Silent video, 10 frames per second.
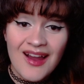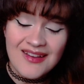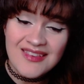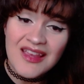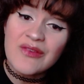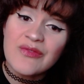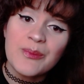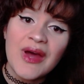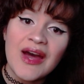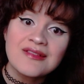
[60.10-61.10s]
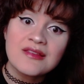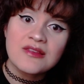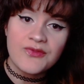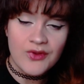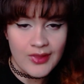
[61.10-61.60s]
I saved the
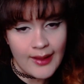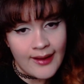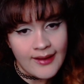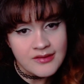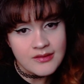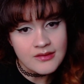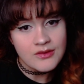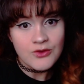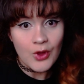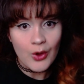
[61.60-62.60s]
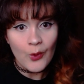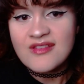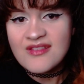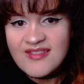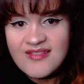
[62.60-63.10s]
best for last,
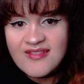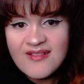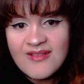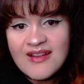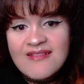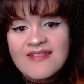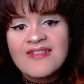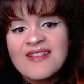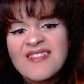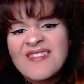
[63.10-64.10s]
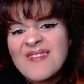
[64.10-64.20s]
so stick around till the end of the